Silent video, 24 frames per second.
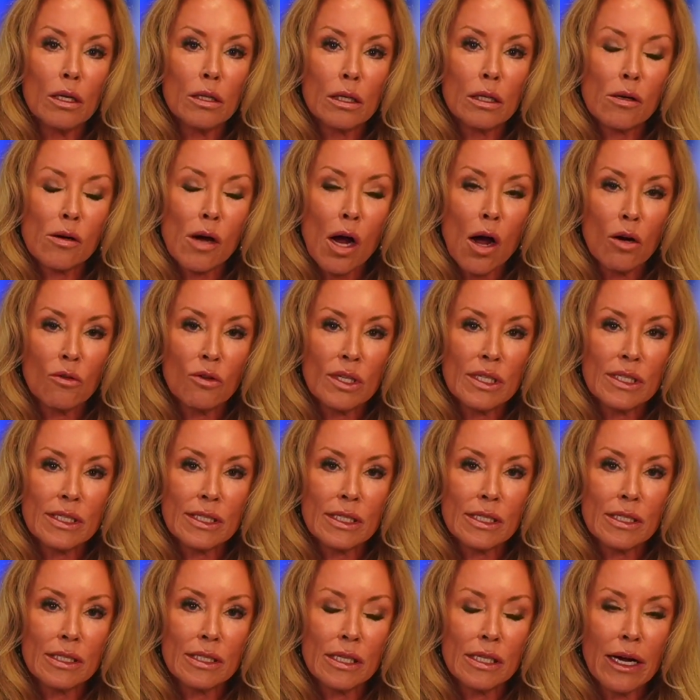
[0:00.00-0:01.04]
Congress
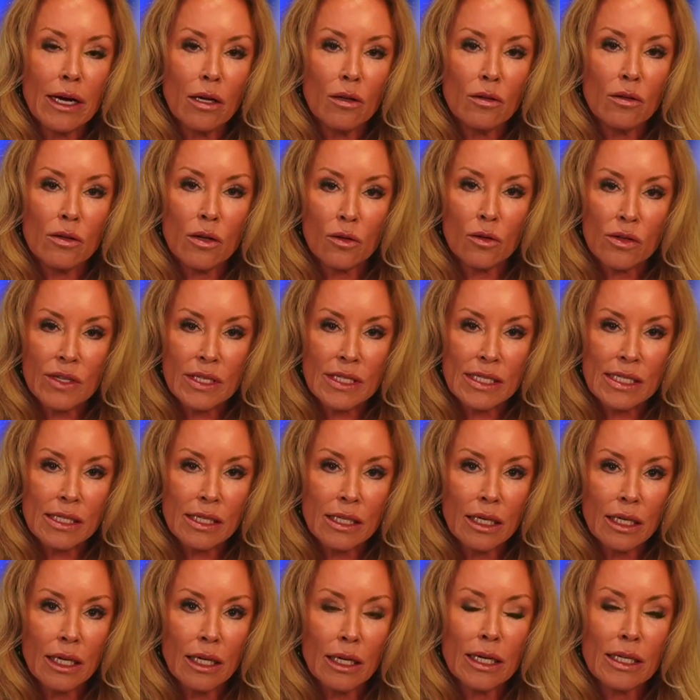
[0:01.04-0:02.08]
has now, or the
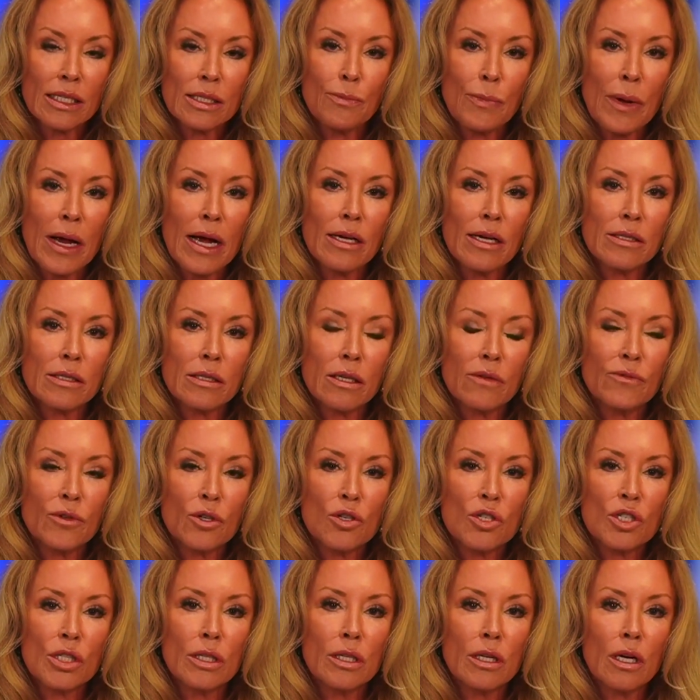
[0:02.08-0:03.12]
Senate has passed a
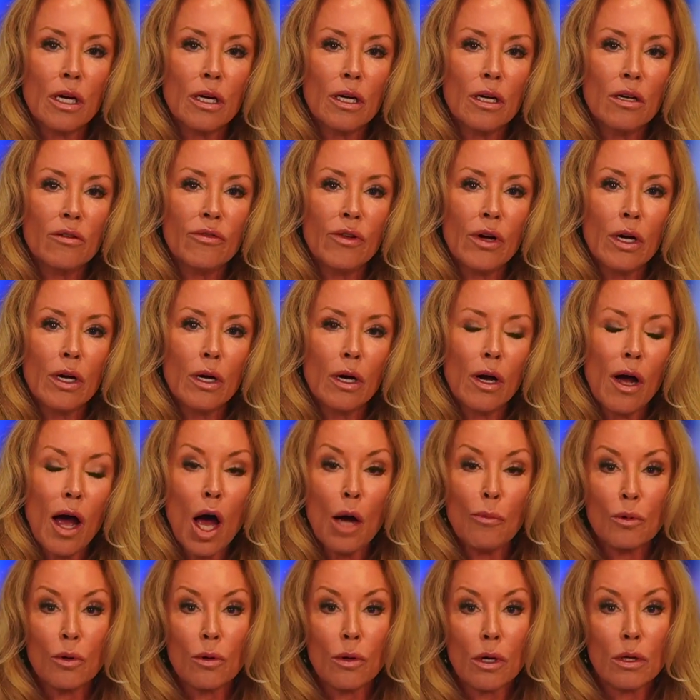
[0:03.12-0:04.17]
version of
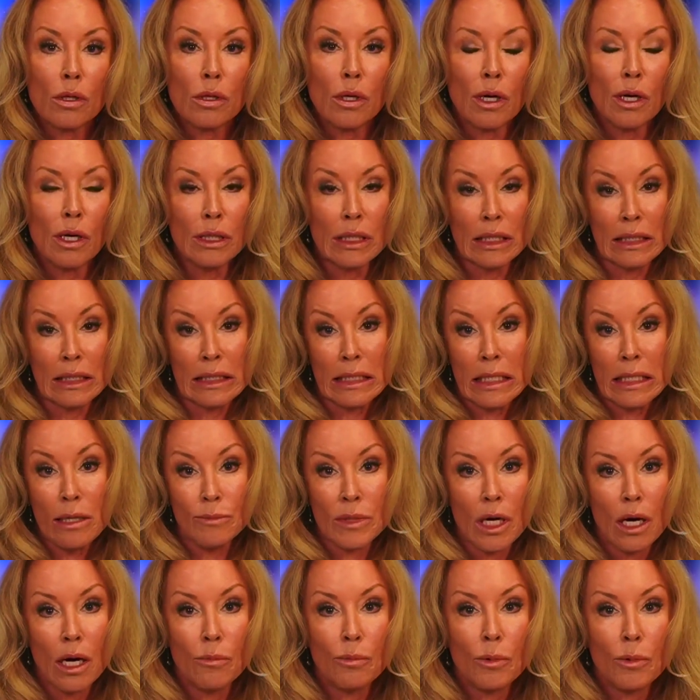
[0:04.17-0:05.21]
an attempt
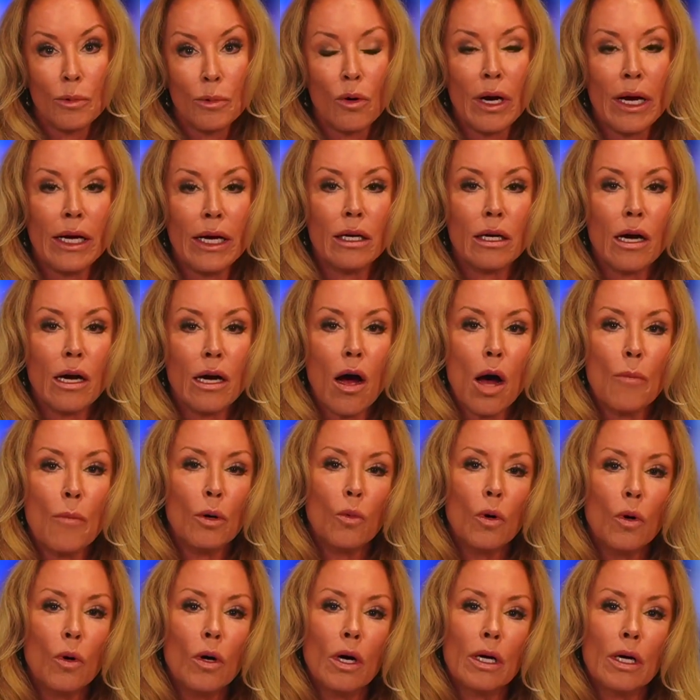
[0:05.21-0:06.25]
to upgrade COPPA
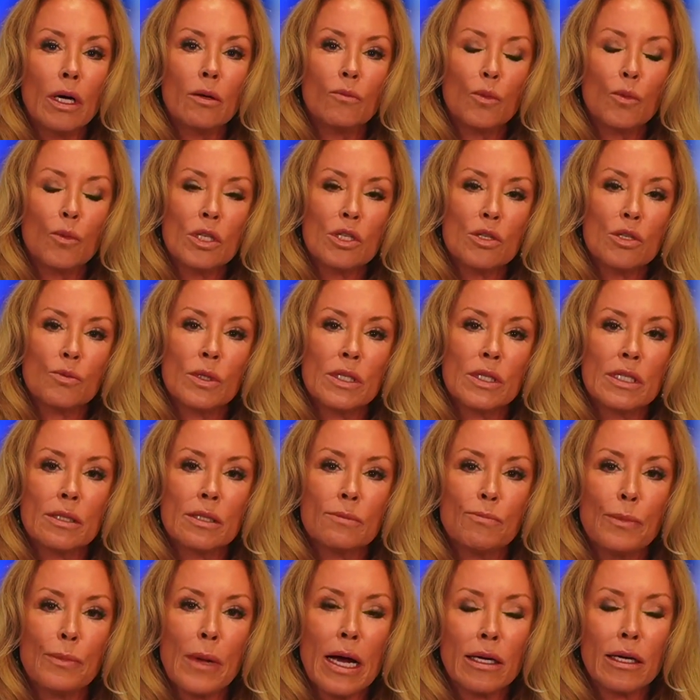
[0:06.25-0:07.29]
1, which was
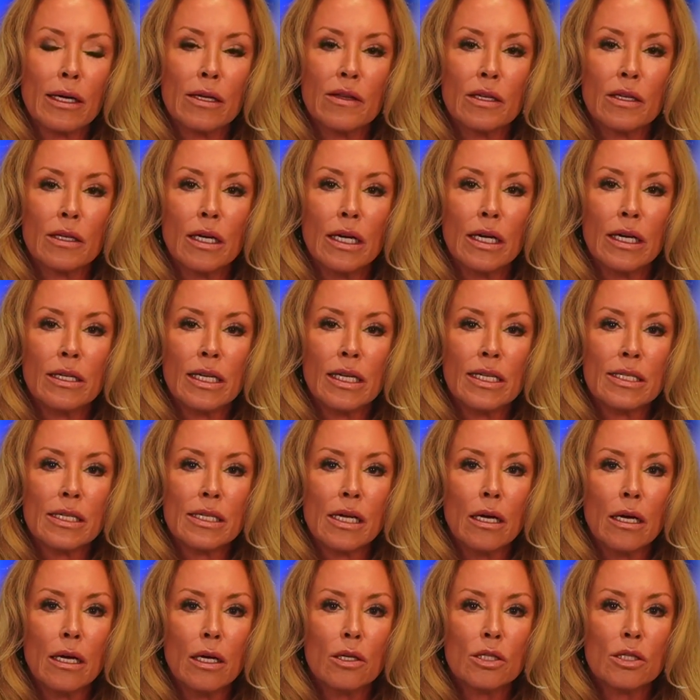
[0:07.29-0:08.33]
back in the 90s,
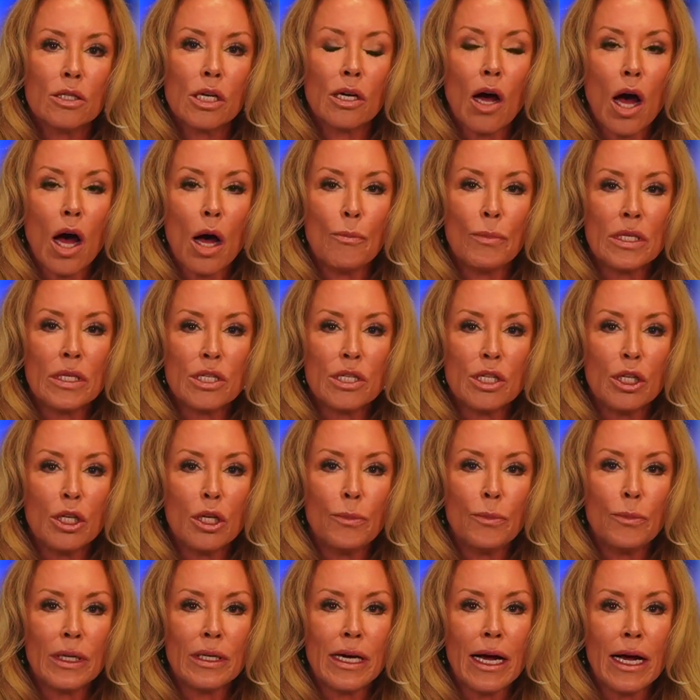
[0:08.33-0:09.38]
to COPPA 2,
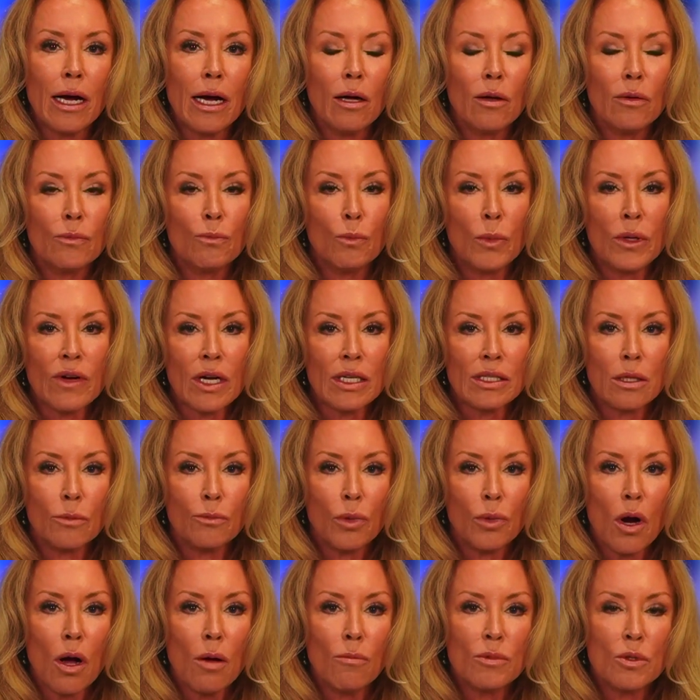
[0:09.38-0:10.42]
but now we've got some
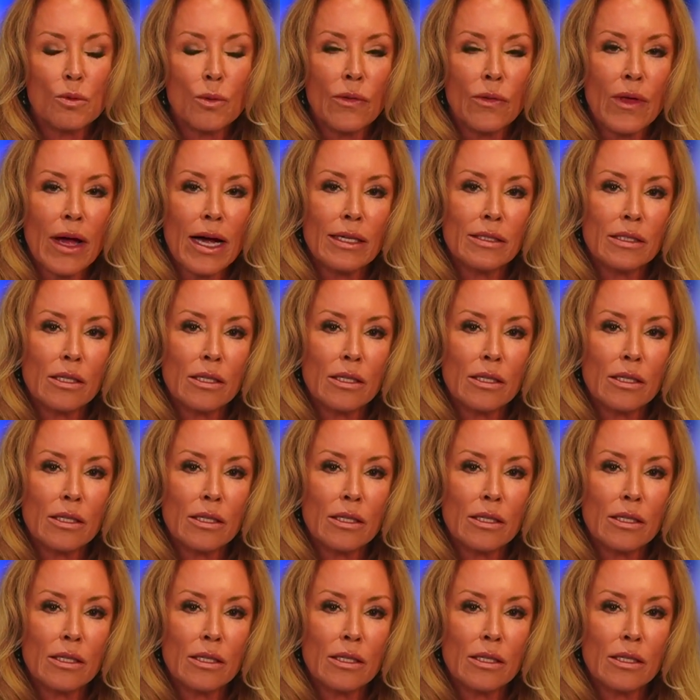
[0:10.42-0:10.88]
problems with that.